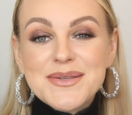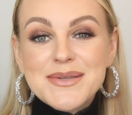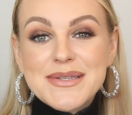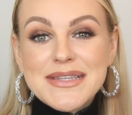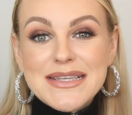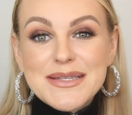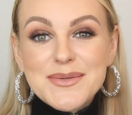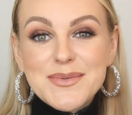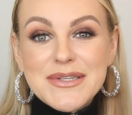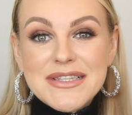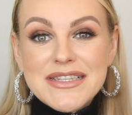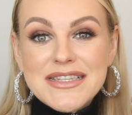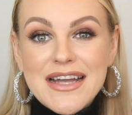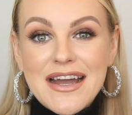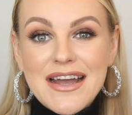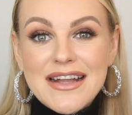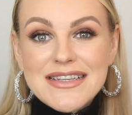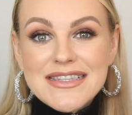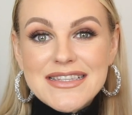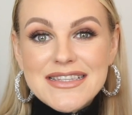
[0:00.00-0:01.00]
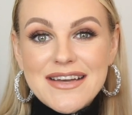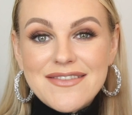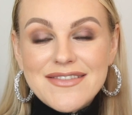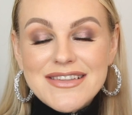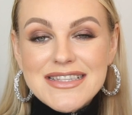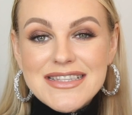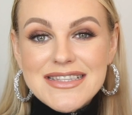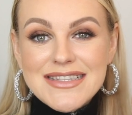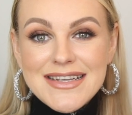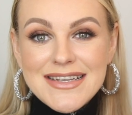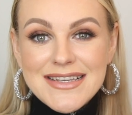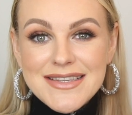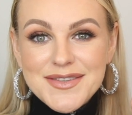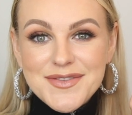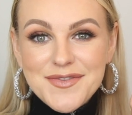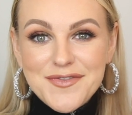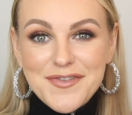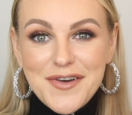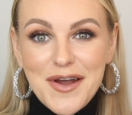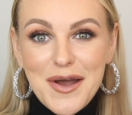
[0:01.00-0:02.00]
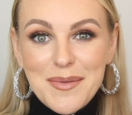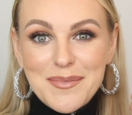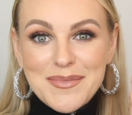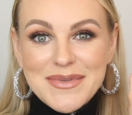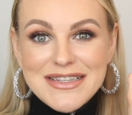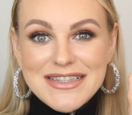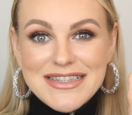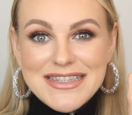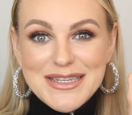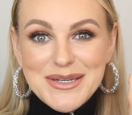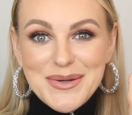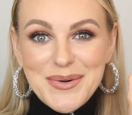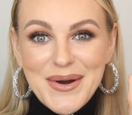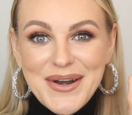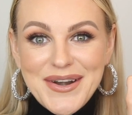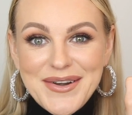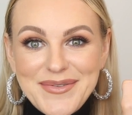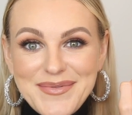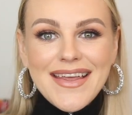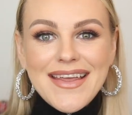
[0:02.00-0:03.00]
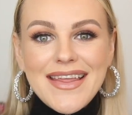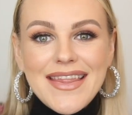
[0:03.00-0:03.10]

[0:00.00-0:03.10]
So this was nine seven six from Dior.